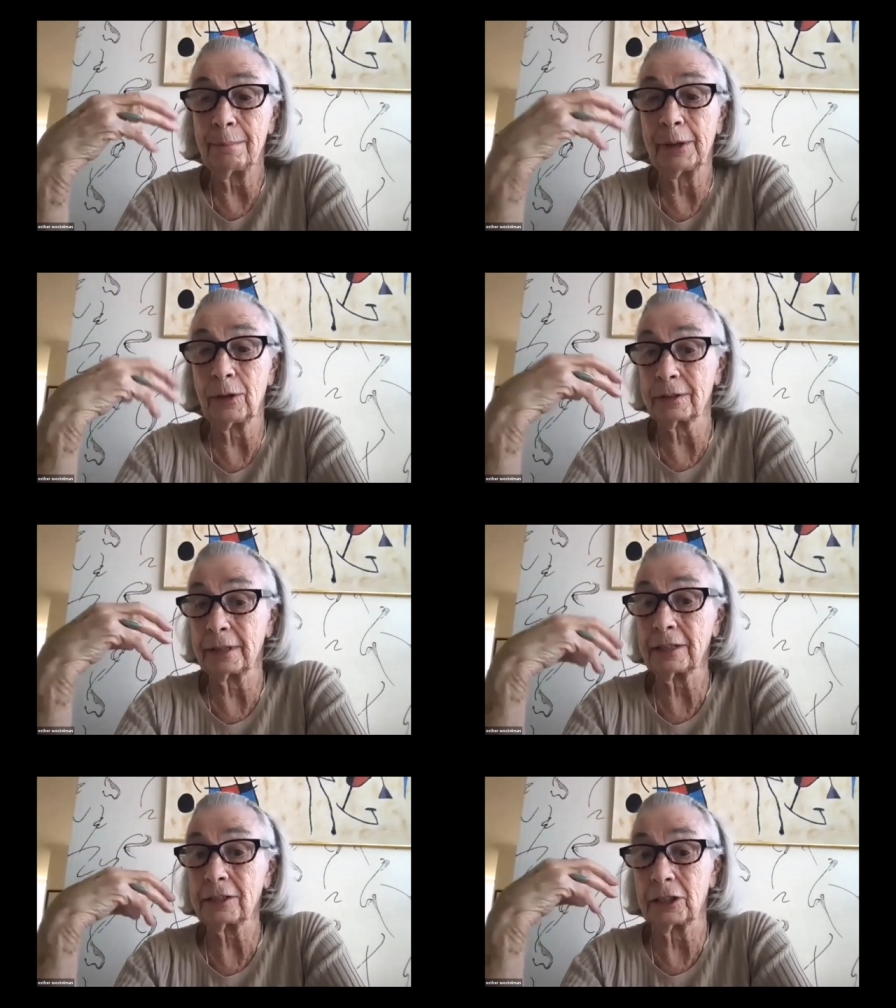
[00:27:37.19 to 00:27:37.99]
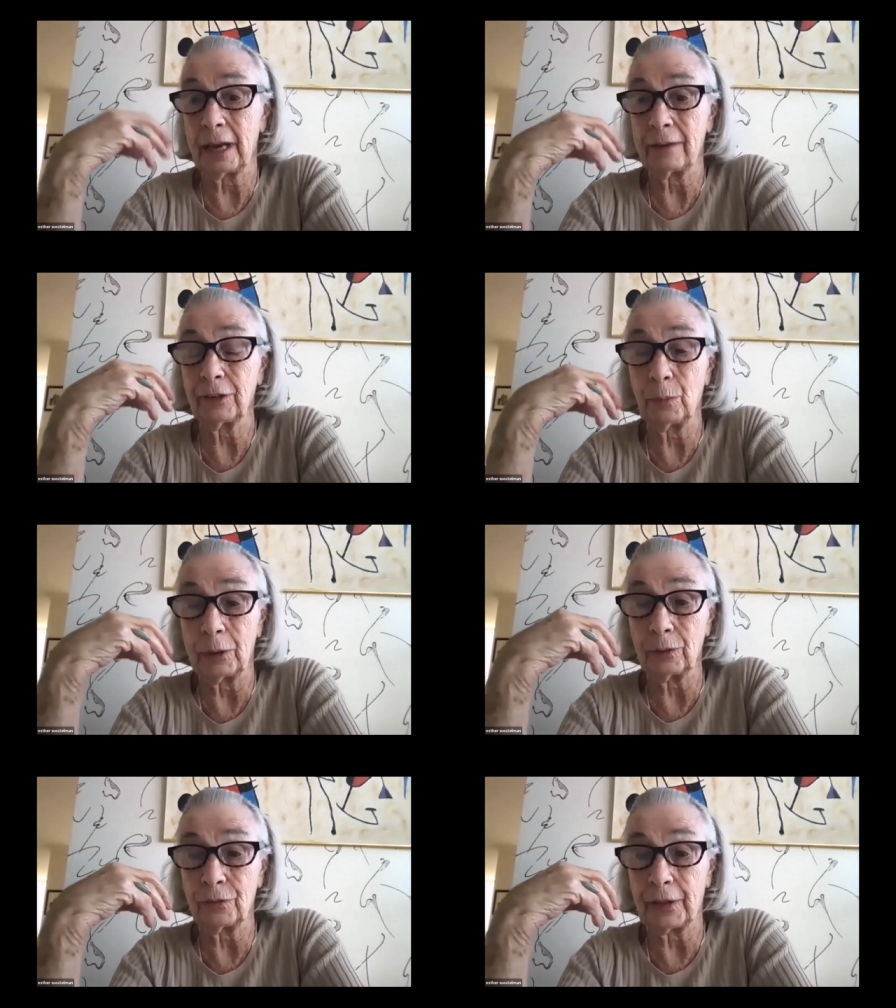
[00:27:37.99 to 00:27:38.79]
because each and every
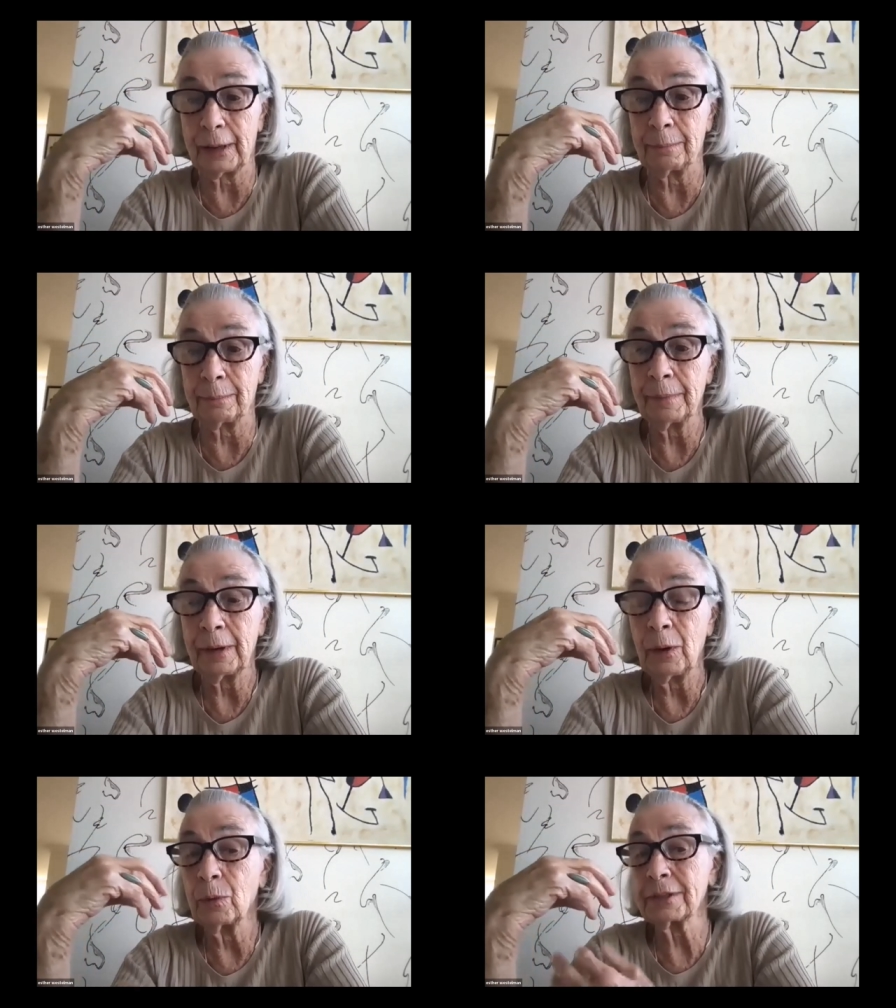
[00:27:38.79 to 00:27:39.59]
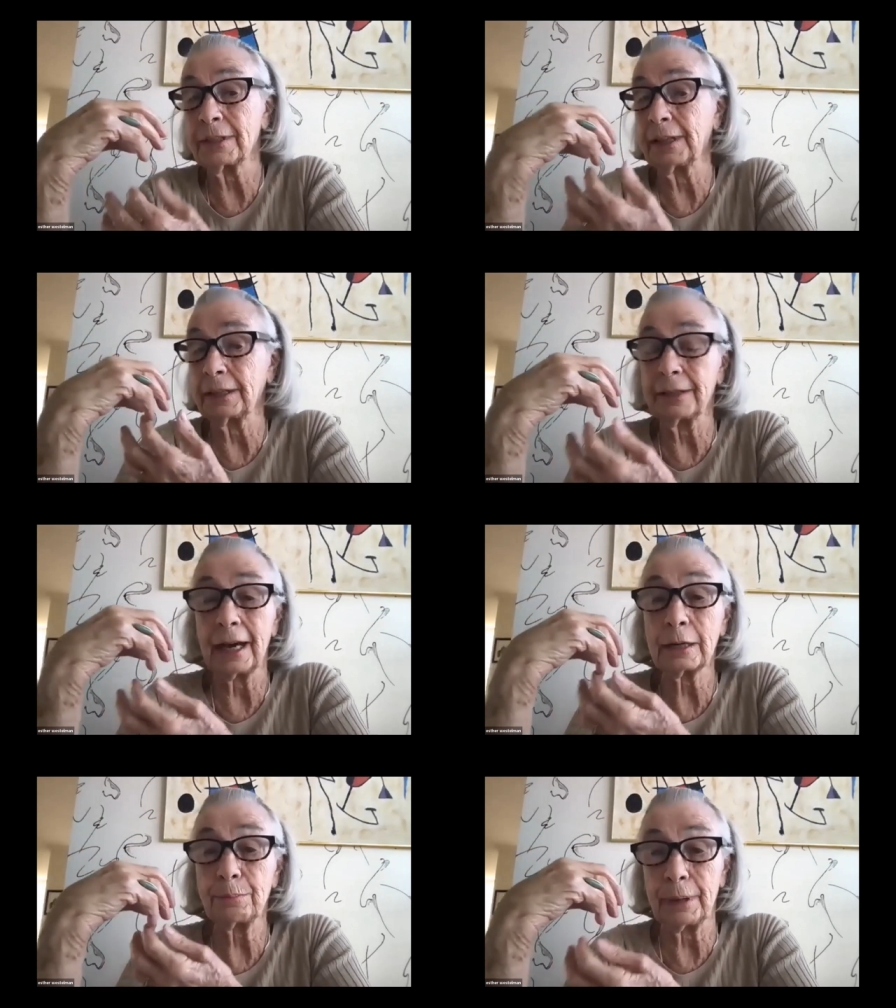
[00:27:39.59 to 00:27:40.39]
one of them was in a
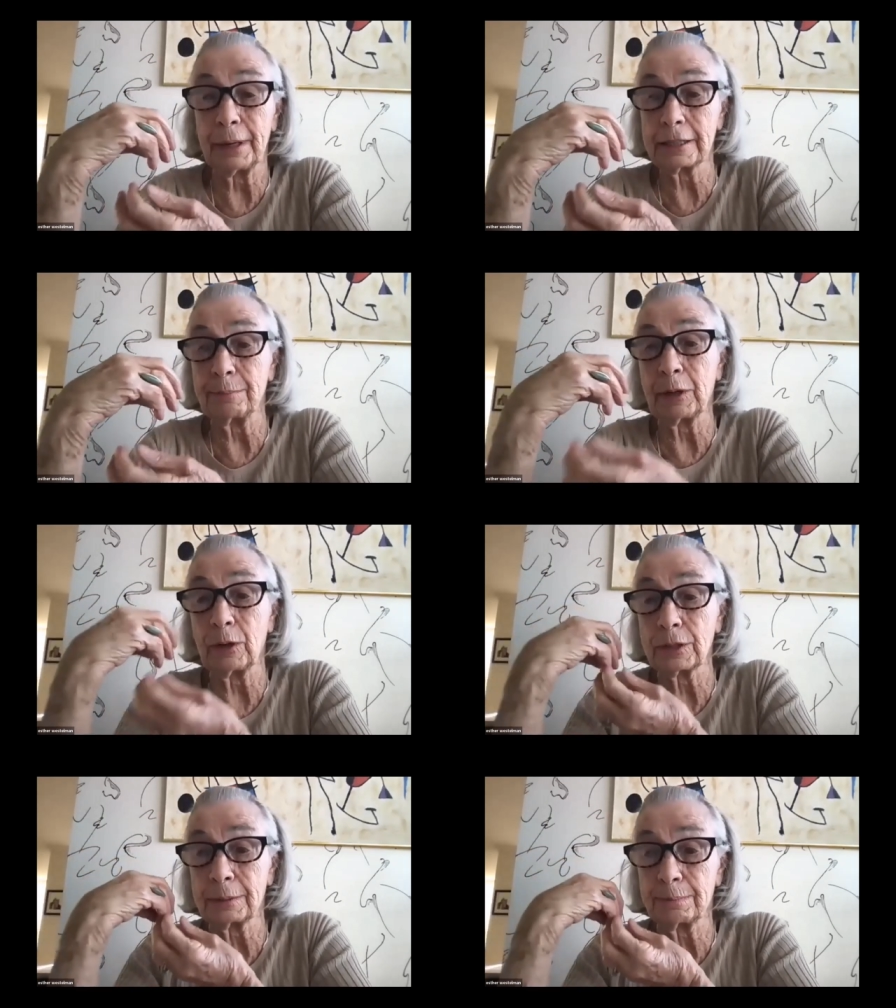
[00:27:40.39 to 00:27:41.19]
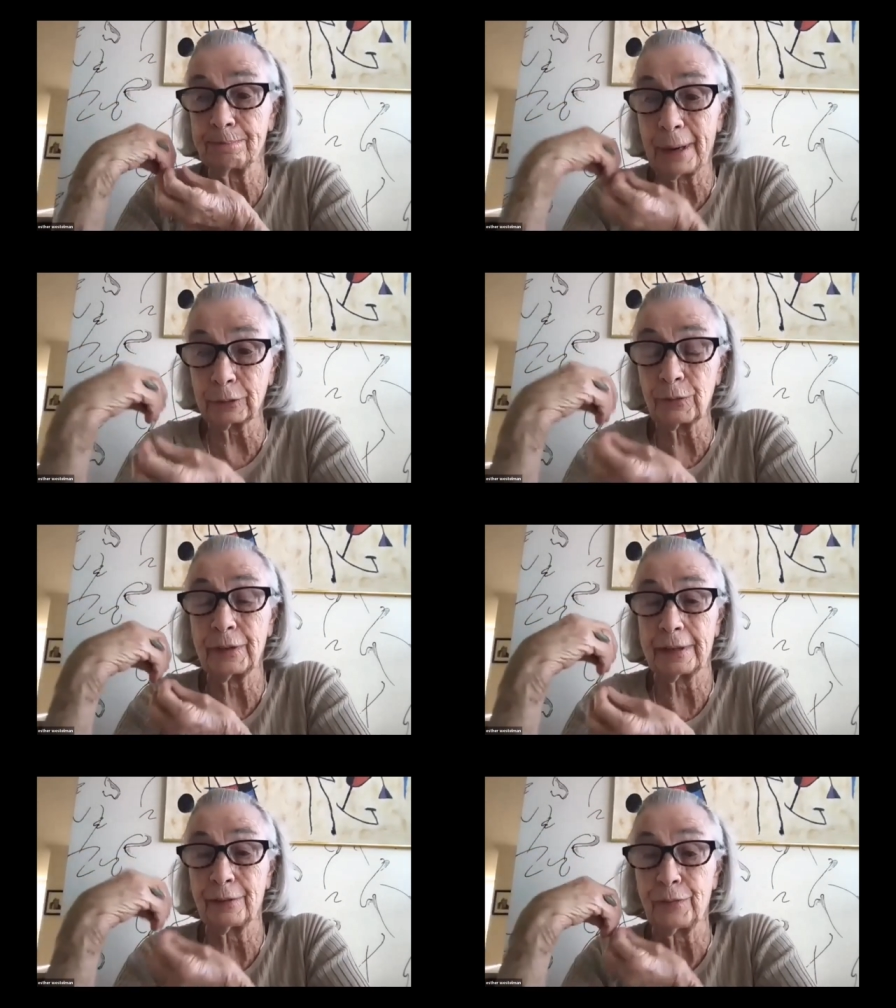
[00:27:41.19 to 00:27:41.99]
dark place because part
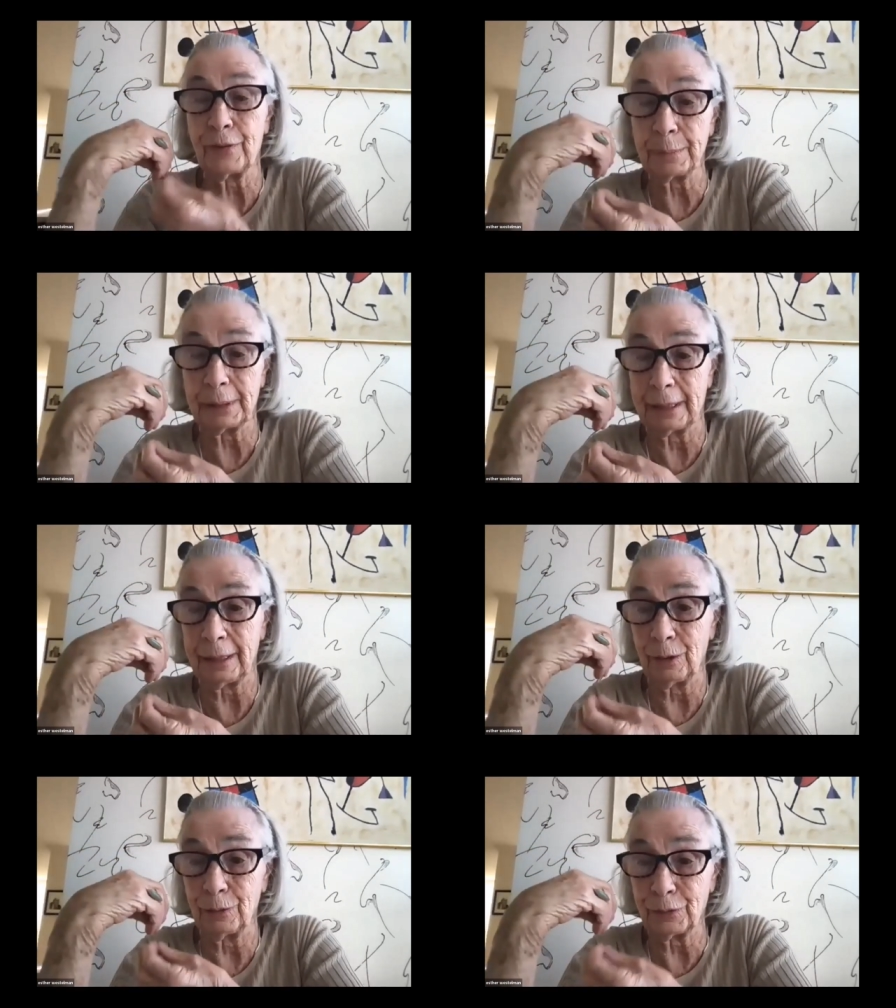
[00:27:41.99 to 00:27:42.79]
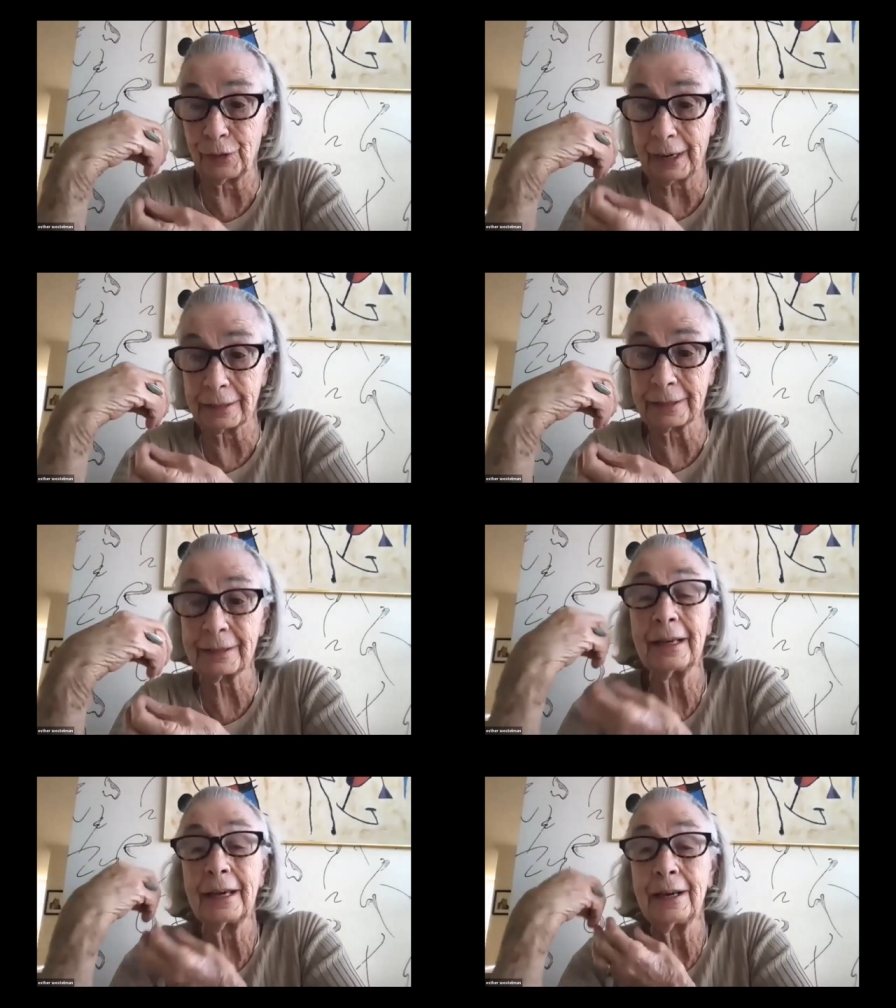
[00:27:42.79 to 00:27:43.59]
of their family or
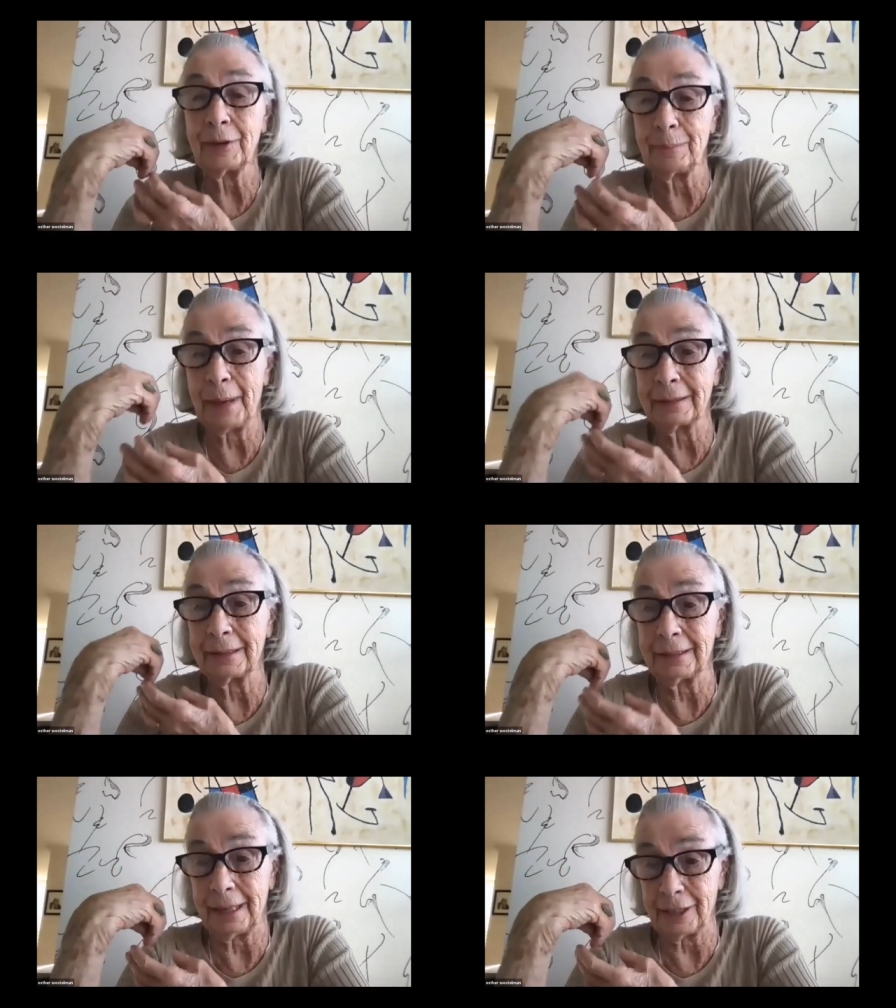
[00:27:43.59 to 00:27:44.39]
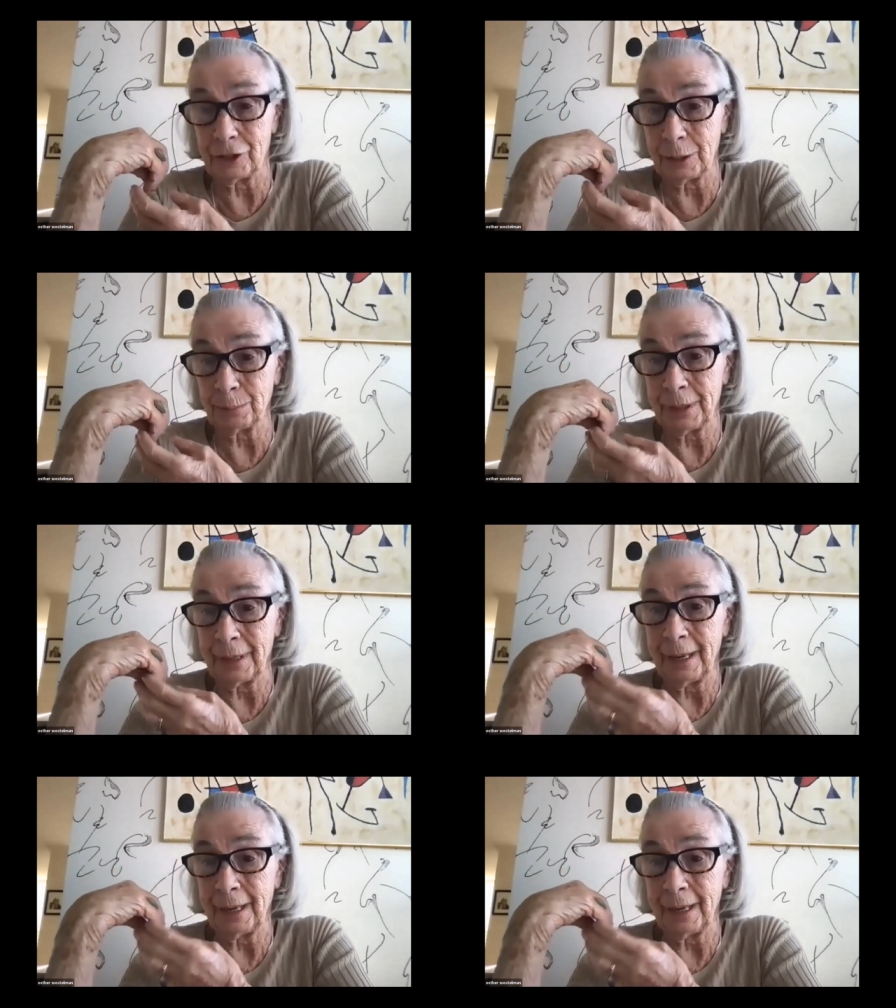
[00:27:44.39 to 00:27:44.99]
friends remained in Egypt.